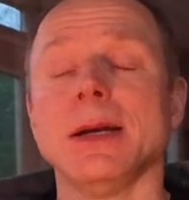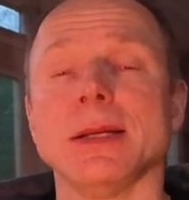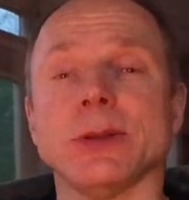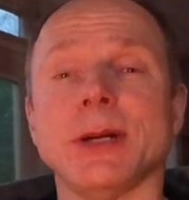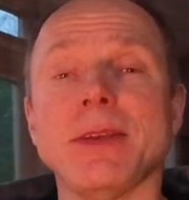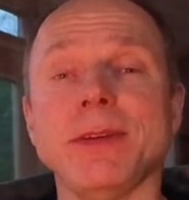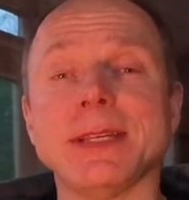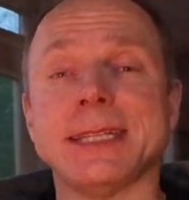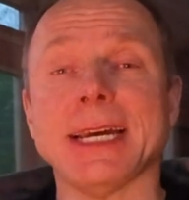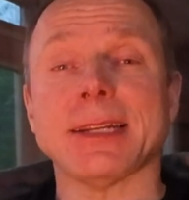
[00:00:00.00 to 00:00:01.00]
So any of
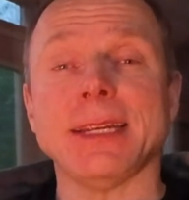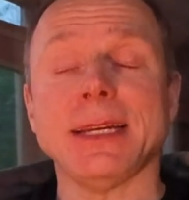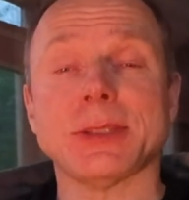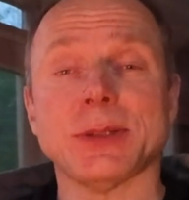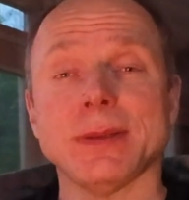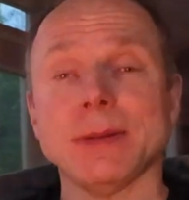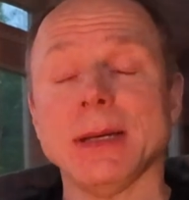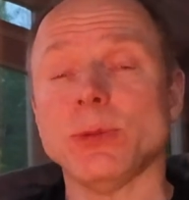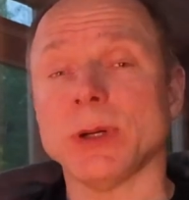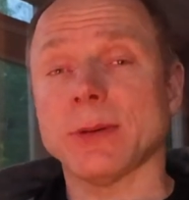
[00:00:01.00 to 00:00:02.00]
these techniques
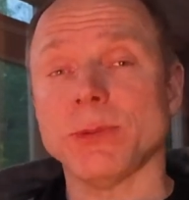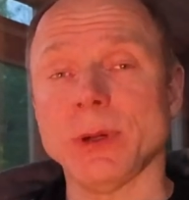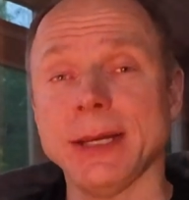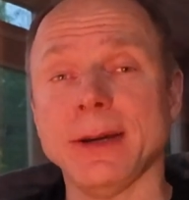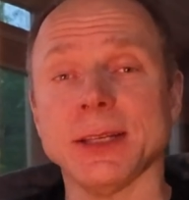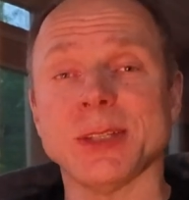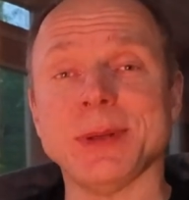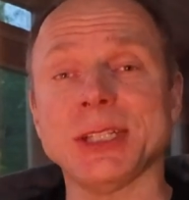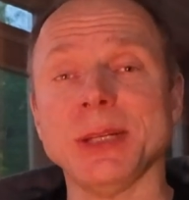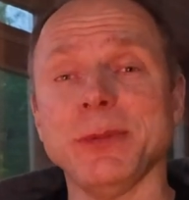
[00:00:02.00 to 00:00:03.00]
work really good,
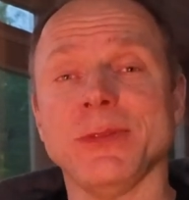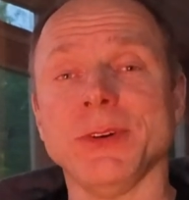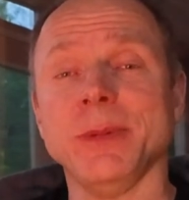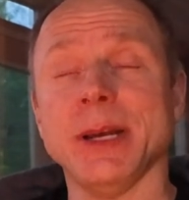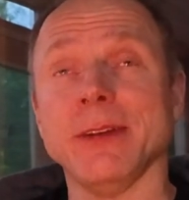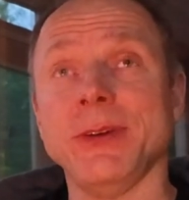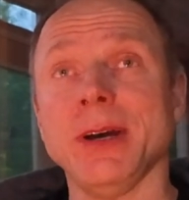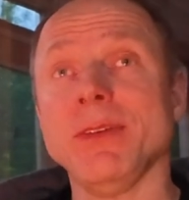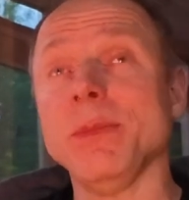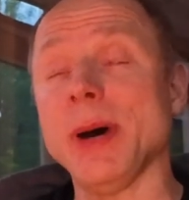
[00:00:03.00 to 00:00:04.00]
especially before bed. If you
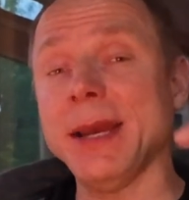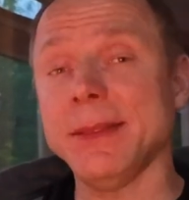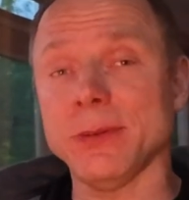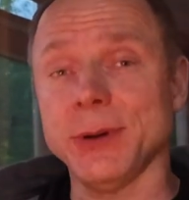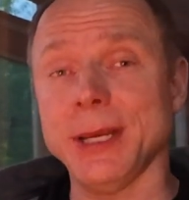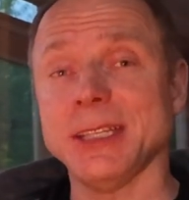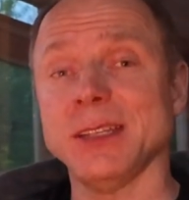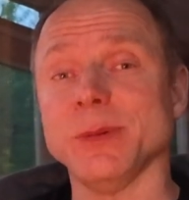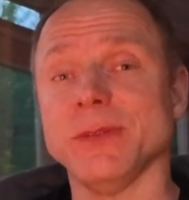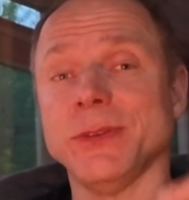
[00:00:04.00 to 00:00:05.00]
have a mind that
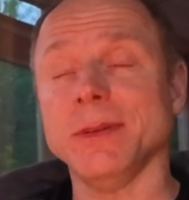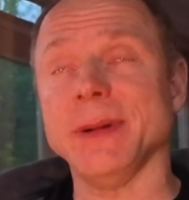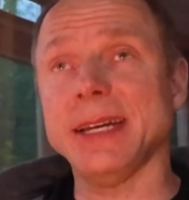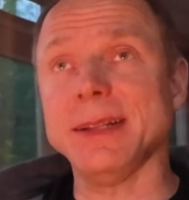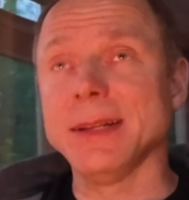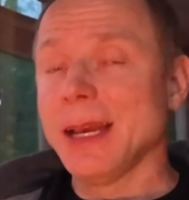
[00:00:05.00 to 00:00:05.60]
races before bed,